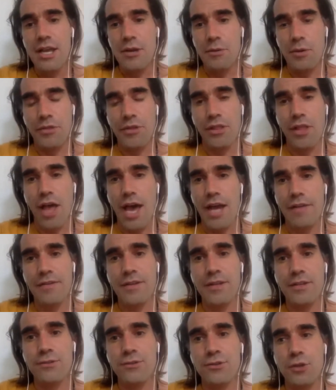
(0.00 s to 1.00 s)
with a lot of
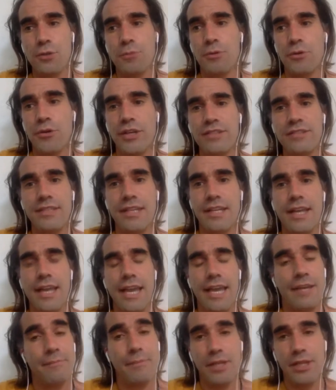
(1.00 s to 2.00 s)
consumeristic
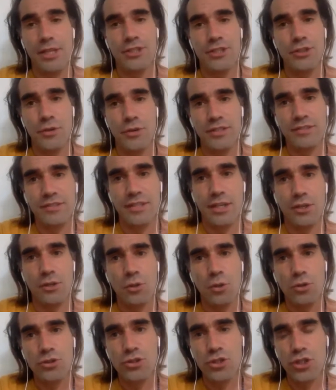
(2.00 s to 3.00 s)
and militaristic
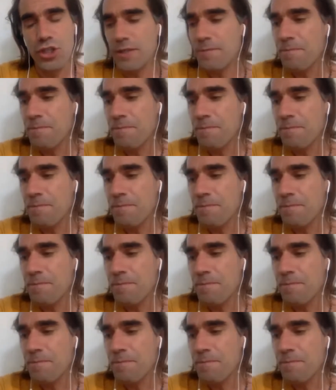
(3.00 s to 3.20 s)
culture,